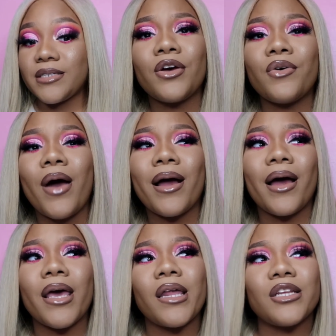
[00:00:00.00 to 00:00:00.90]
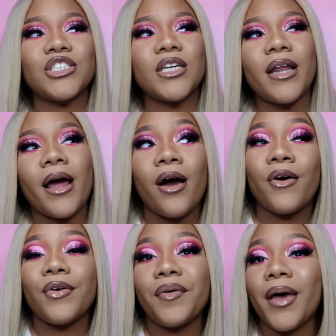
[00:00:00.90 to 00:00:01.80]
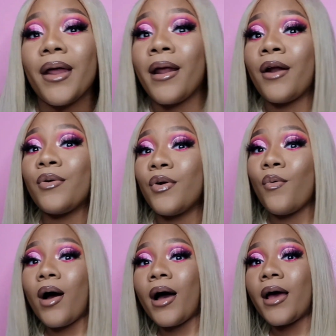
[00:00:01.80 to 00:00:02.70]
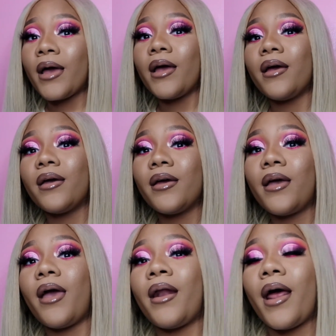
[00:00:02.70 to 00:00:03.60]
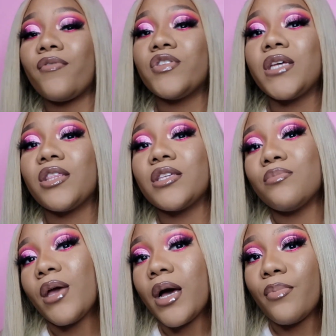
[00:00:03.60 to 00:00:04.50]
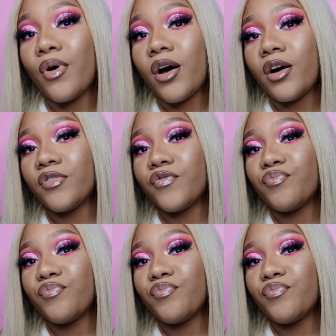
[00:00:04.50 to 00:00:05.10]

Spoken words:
Yo, I got energy now, and I don't know why, and I have to take this makeup off.